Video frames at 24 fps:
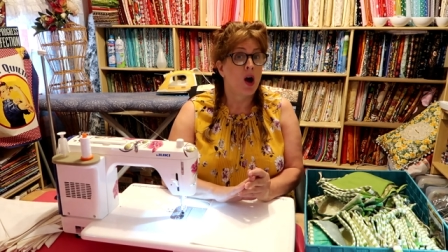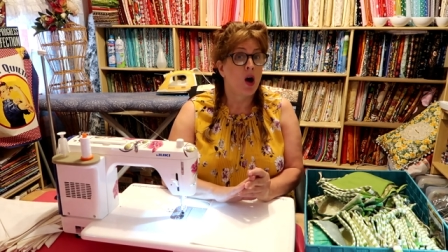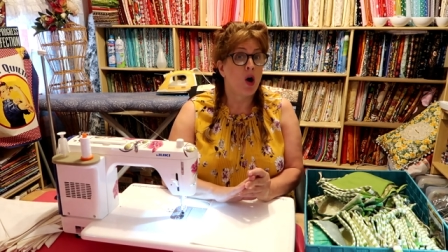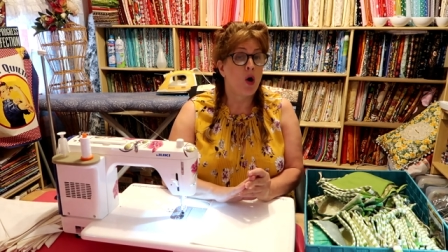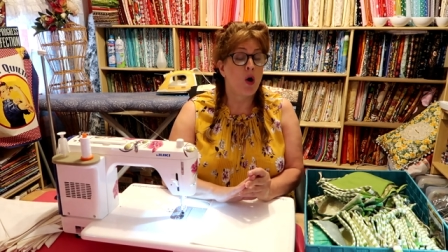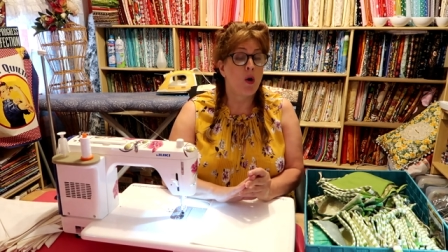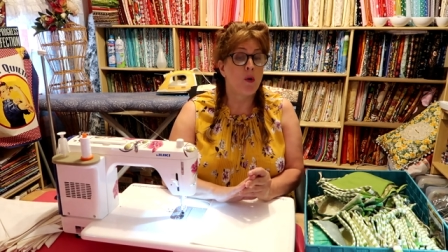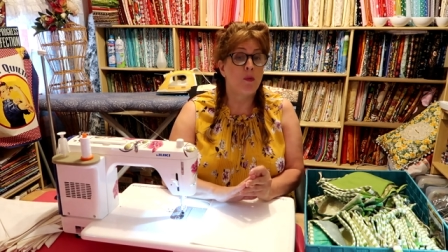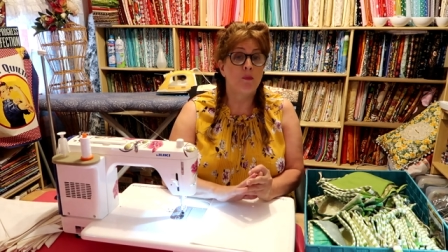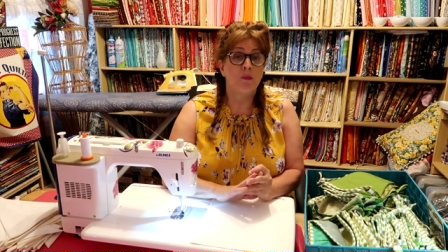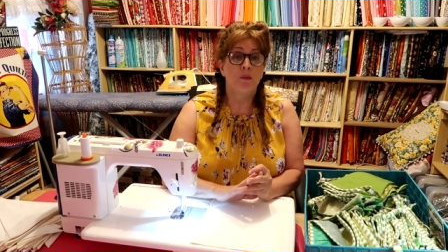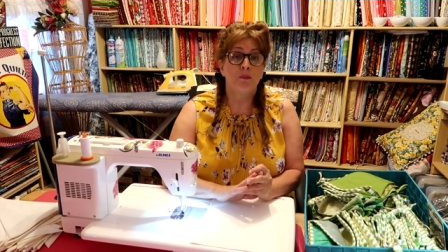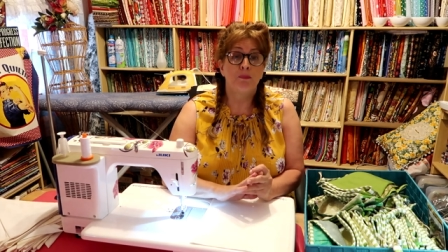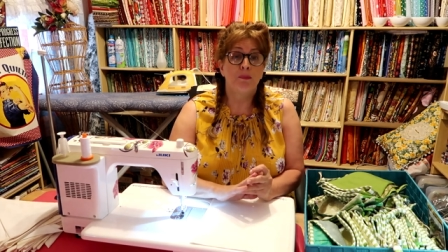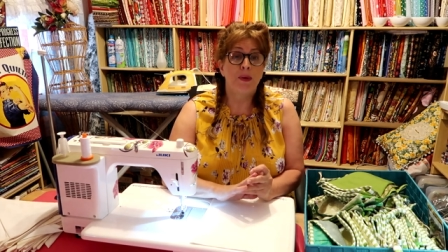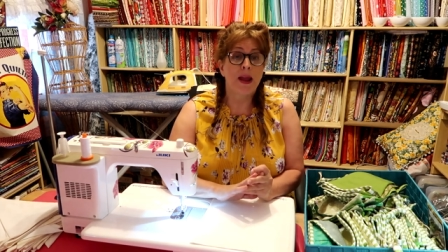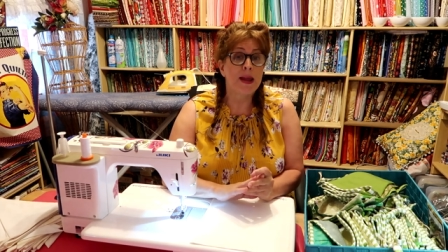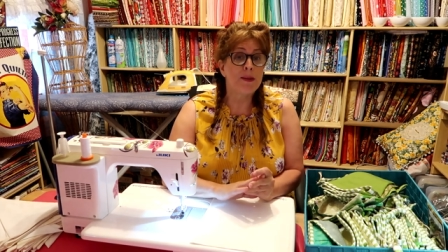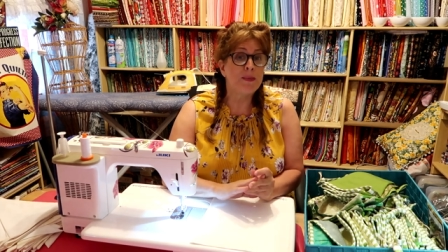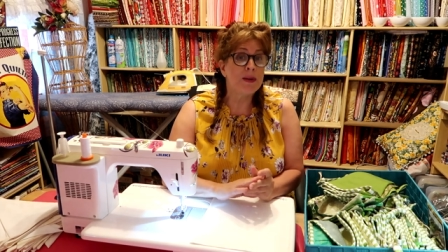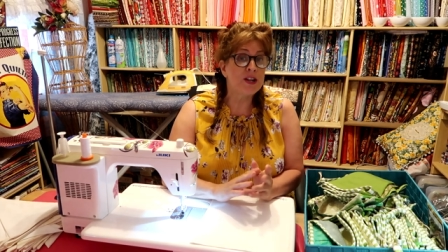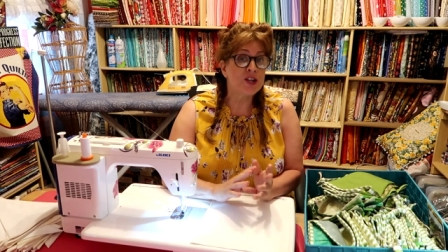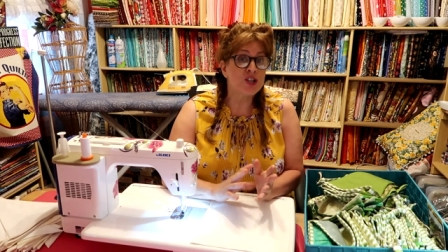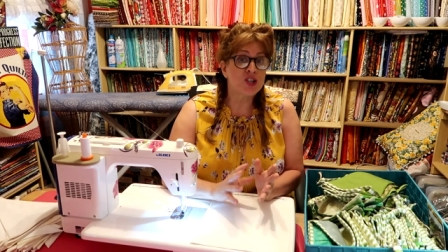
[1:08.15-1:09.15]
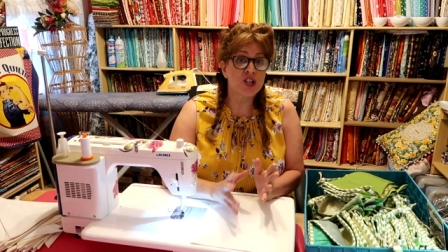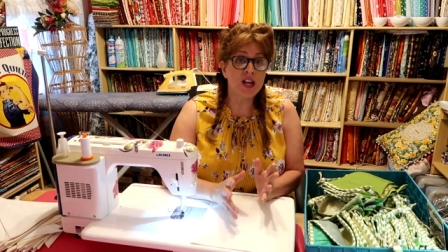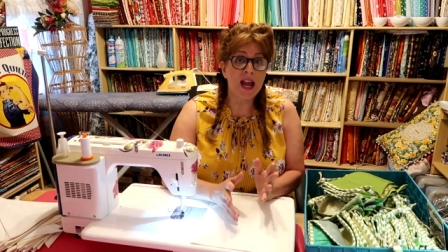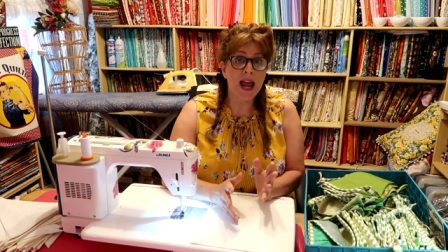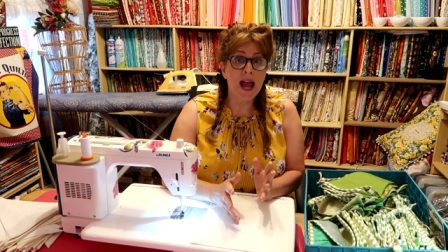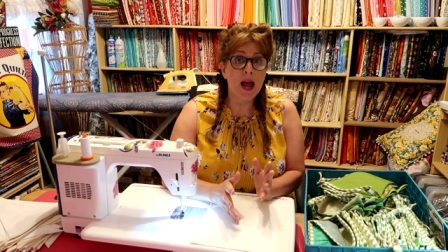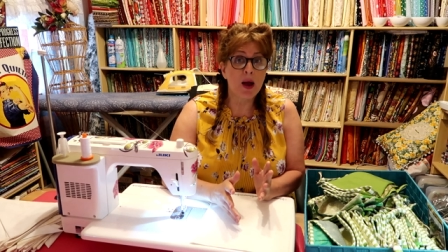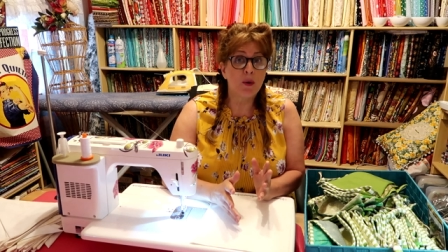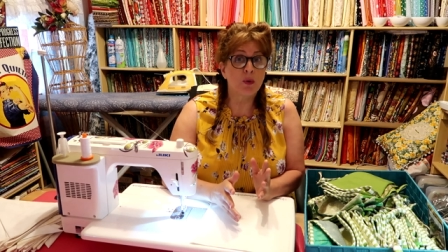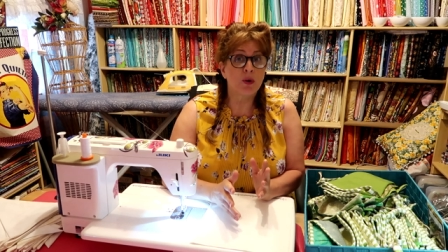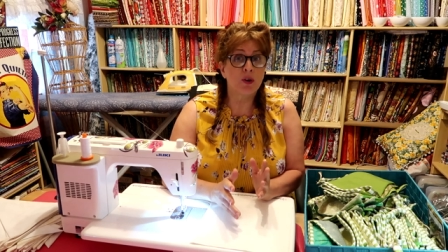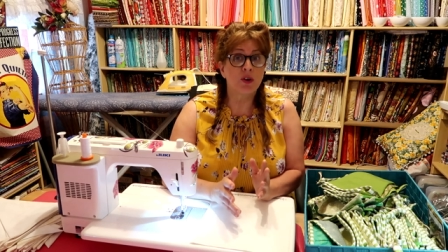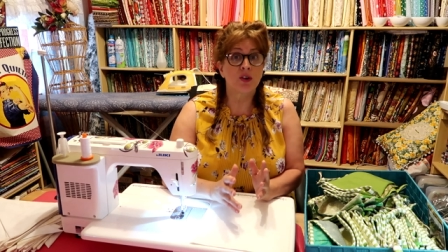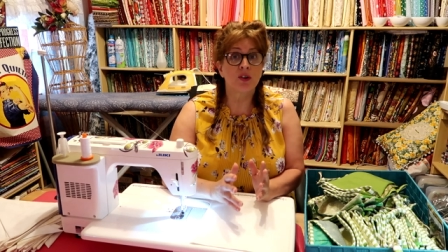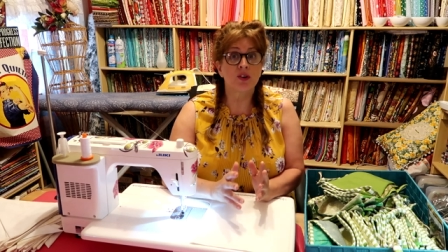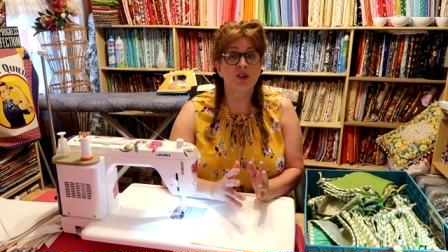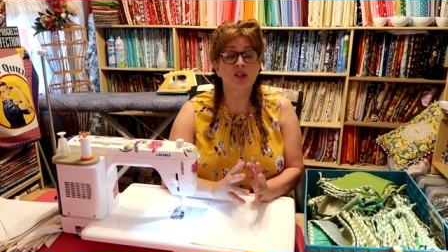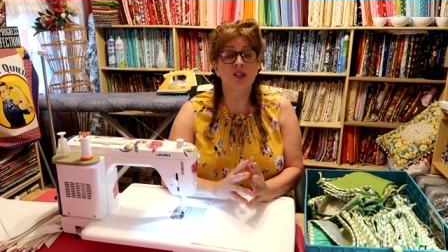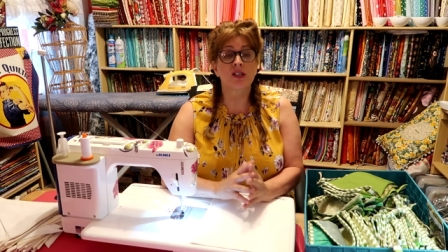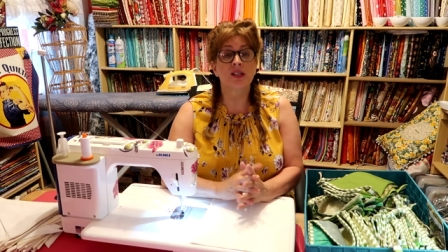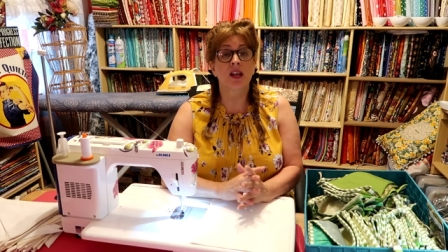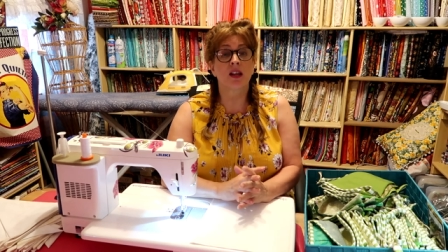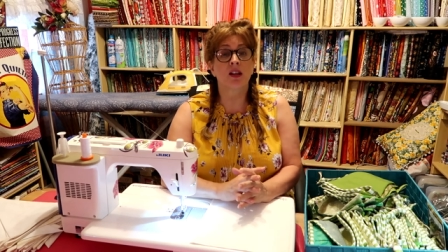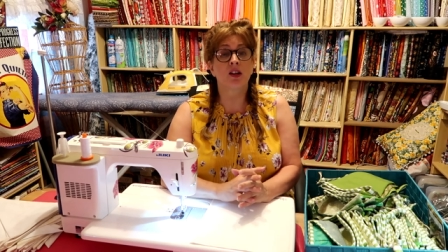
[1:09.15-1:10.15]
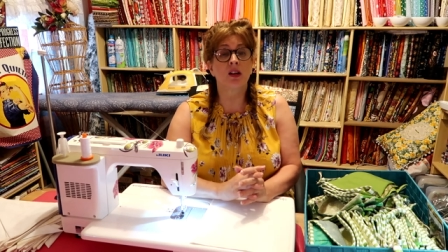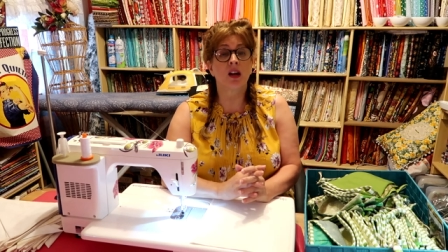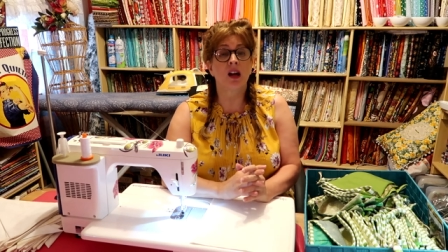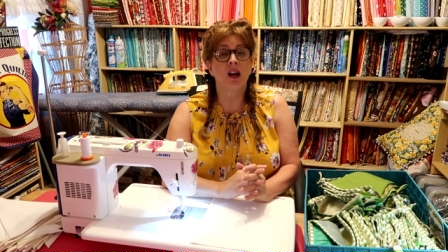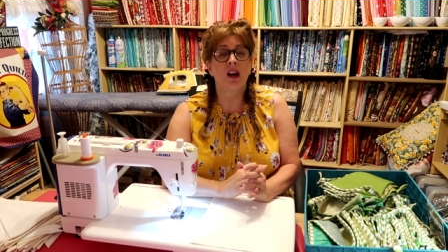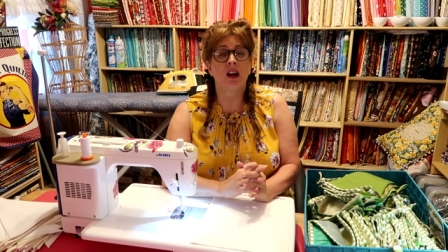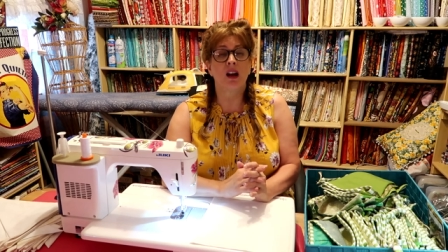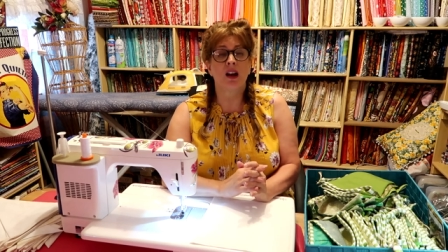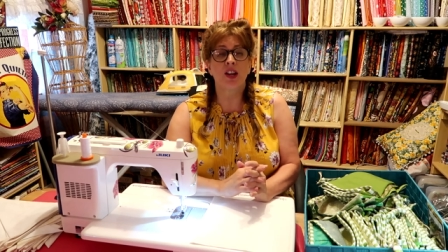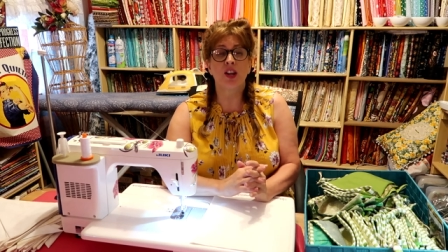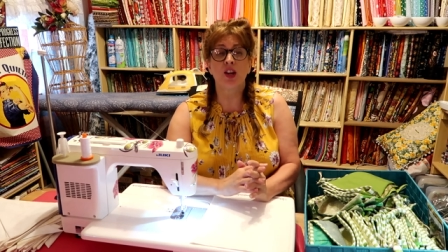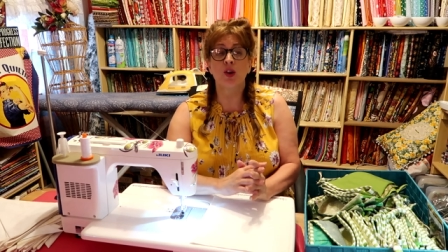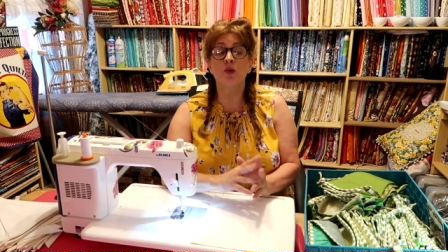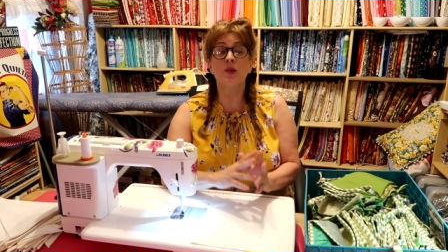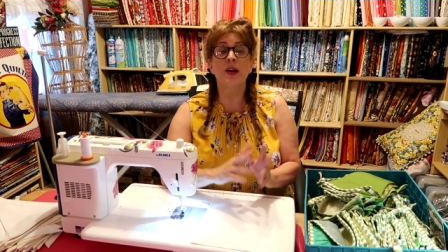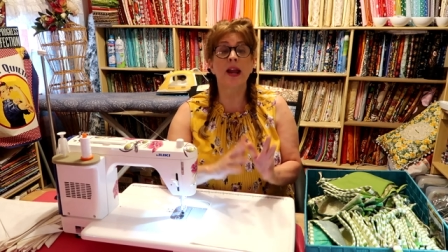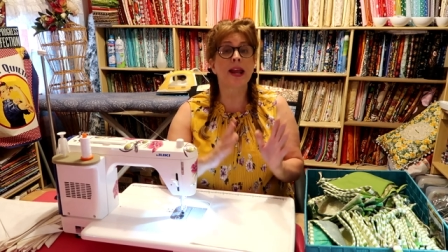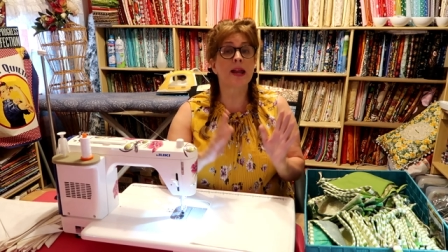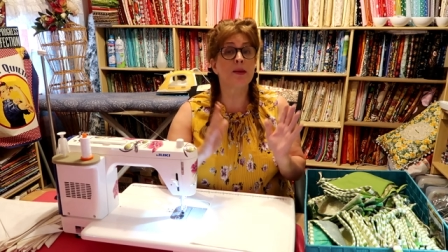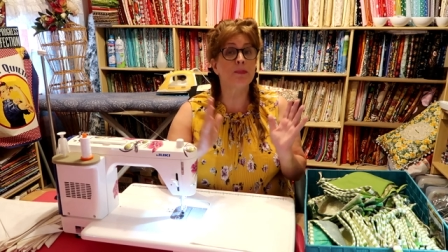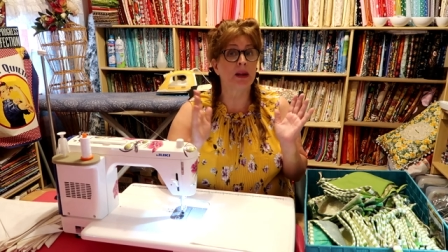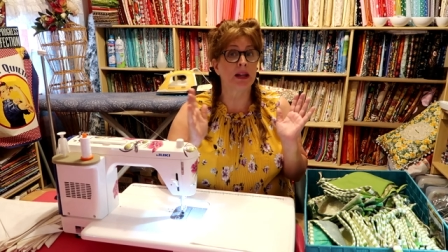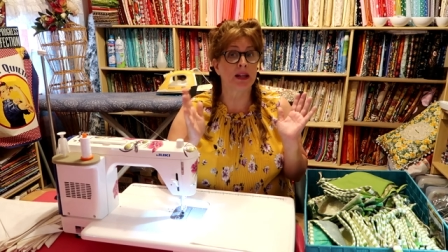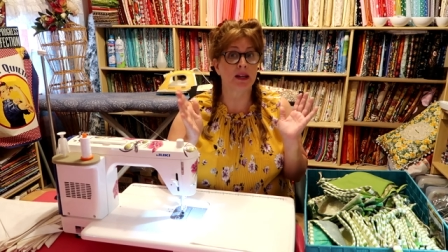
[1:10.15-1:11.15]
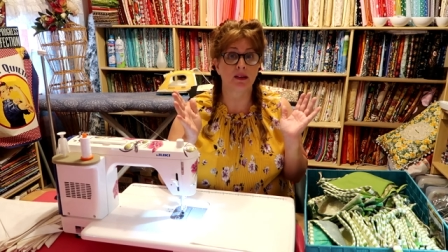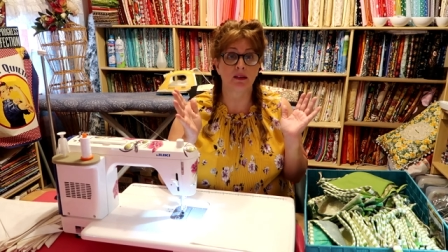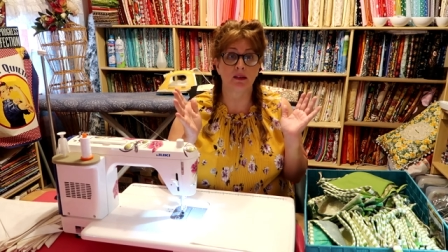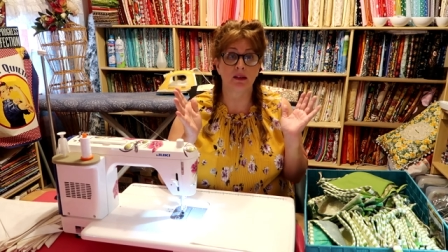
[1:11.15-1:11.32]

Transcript: um, baby showers, uh, you name it.